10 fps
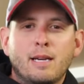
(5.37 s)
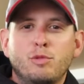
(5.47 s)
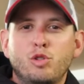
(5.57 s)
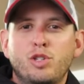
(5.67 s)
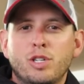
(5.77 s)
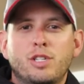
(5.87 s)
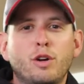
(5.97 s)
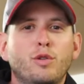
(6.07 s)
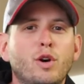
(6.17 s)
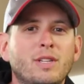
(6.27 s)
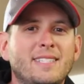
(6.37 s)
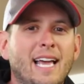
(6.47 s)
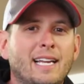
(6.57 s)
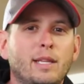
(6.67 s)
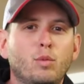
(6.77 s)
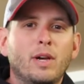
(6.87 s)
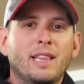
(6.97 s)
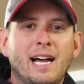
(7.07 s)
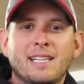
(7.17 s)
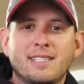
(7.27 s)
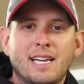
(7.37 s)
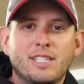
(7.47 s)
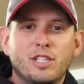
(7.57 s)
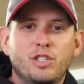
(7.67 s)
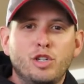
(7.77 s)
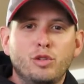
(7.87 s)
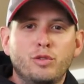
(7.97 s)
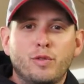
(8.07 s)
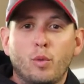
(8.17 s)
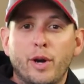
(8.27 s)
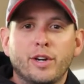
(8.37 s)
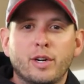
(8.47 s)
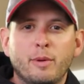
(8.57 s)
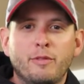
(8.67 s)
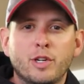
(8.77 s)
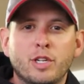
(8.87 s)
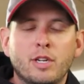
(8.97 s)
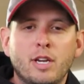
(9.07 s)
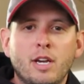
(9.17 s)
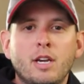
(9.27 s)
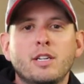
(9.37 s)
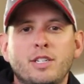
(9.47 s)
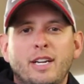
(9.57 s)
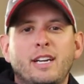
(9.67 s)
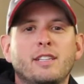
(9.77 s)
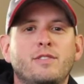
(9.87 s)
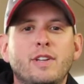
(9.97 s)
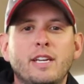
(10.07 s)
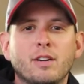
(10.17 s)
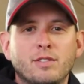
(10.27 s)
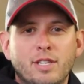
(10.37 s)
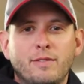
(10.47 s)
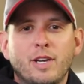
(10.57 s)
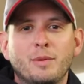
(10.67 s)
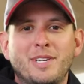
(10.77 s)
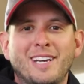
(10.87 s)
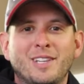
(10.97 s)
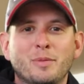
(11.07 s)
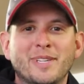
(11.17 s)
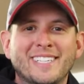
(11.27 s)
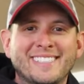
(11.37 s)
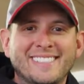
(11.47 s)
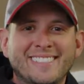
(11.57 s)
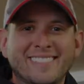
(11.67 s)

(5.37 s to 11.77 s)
of times you just don't know exactly what line size to choose for where you're going to be fishing? Check out this video and see if it helps you out a little bit.